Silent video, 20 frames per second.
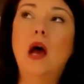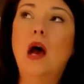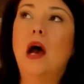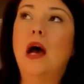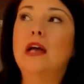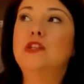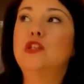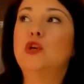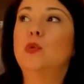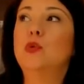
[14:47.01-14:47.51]

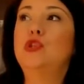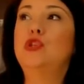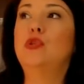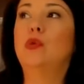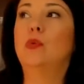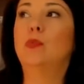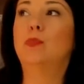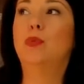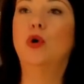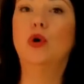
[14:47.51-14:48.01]
I don't want you to
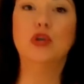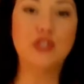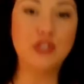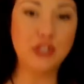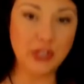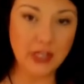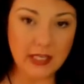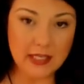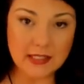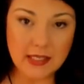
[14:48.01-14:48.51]
push
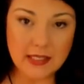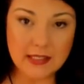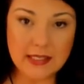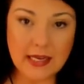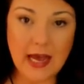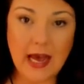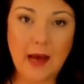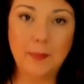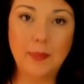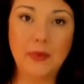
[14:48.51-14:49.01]
things into
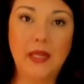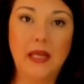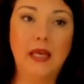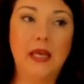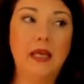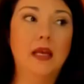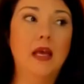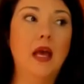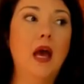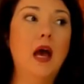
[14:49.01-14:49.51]

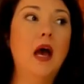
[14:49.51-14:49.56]
happening.